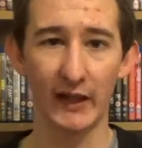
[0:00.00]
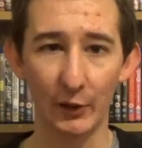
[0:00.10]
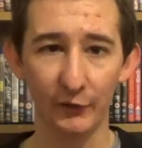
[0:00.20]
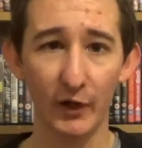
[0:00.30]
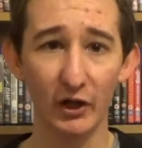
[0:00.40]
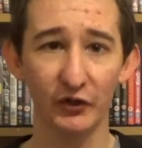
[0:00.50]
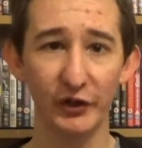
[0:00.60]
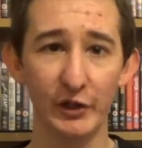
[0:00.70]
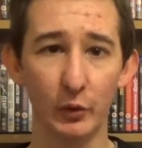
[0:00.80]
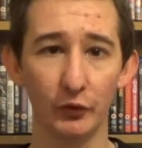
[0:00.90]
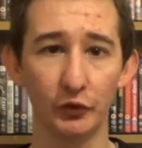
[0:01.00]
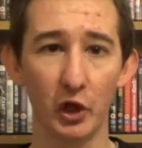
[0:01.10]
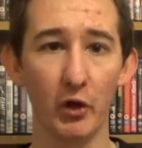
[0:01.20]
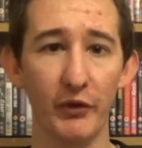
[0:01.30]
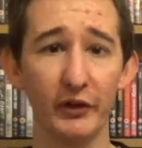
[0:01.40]
Now as far as sequels
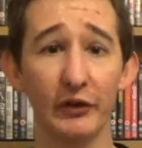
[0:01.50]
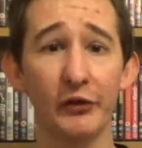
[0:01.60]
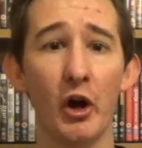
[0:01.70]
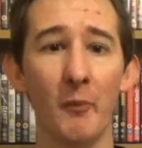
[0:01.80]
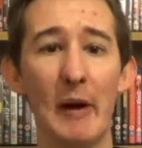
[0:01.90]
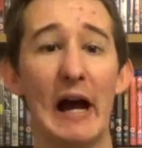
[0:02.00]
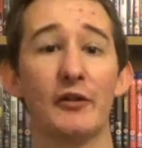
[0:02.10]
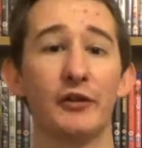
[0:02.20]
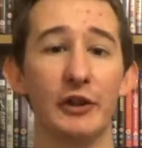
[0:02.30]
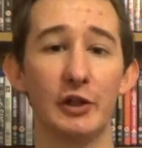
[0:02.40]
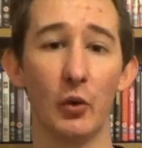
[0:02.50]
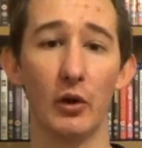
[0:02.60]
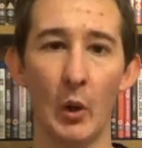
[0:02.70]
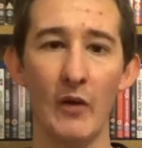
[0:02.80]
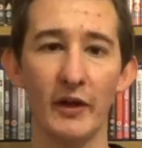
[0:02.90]
go, this is not a bad
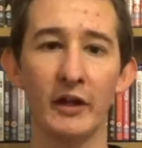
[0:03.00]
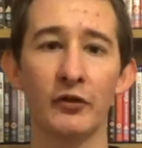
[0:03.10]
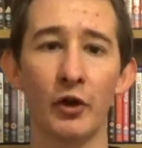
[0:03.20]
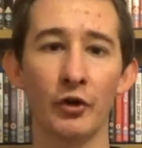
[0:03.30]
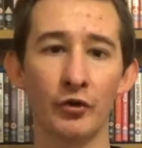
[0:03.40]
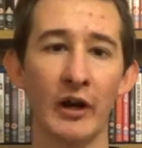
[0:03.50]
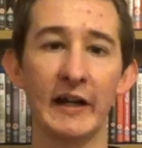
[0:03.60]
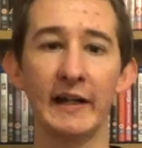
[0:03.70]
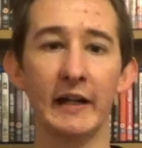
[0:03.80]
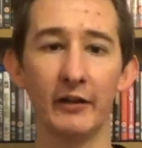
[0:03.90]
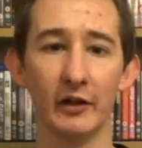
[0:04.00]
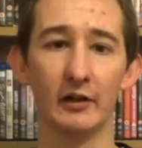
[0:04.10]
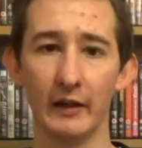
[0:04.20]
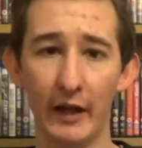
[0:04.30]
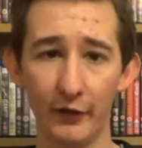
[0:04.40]
sequel. However, it is not great either.
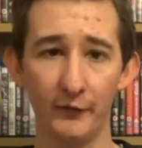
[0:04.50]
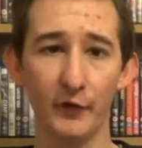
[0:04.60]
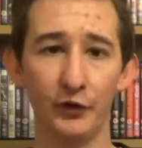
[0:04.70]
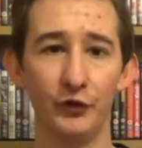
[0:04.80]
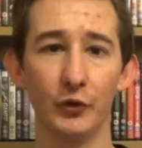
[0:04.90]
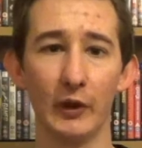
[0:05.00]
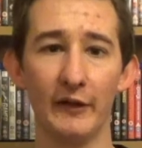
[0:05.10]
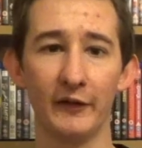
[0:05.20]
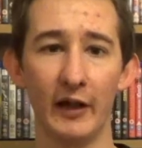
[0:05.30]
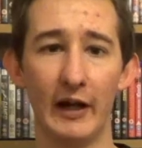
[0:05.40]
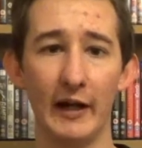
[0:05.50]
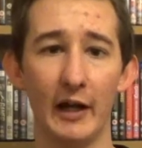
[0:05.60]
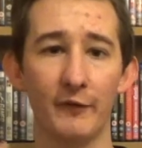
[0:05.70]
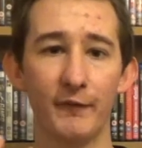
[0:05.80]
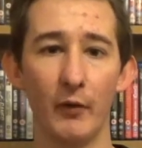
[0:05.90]
Like the first Zoolander, I
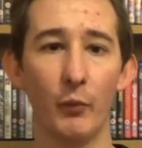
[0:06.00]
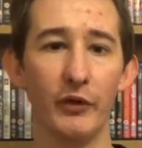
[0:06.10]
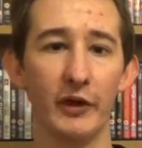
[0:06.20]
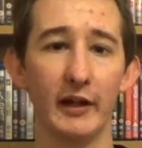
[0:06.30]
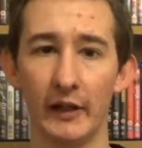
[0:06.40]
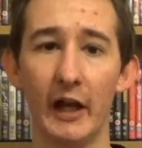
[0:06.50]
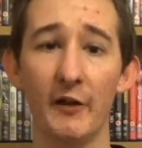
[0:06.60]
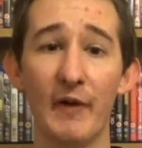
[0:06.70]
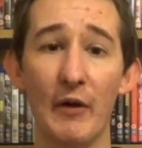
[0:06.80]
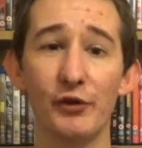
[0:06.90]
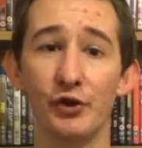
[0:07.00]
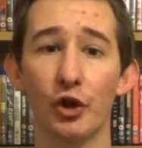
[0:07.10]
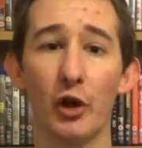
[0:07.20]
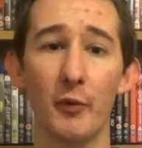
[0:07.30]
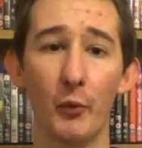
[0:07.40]
had fun with it, and I found
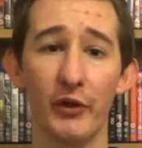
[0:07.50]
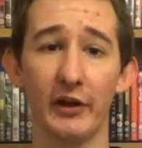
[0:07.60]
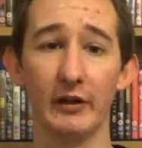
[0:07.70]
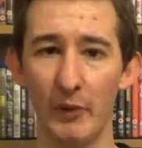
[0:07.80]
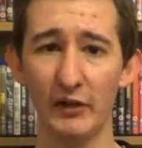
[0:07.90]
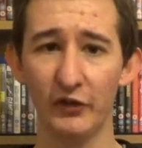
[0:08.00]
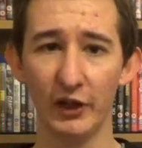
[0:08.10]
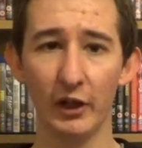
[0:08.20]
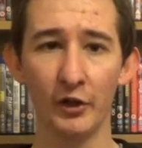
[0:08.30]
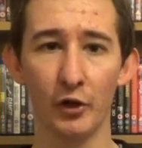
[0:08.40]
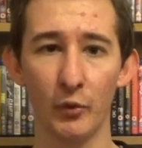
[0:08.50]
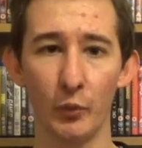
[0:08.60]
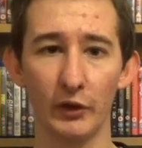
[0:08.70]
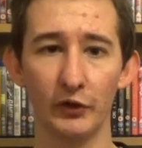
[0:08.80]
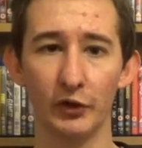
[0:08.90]
enjoyment with it. Ben Stiller and Owen
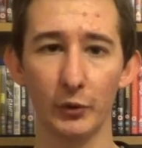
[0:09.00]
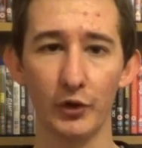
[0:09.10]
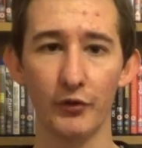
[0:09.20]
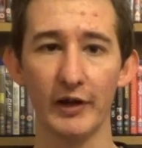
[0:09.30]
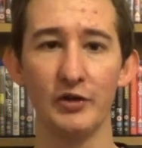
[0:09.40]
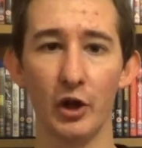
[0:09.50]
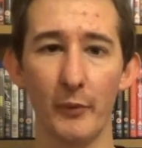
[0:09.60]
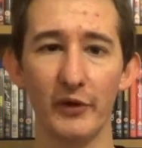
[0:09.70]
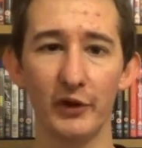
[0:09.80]
Wilson do a great job in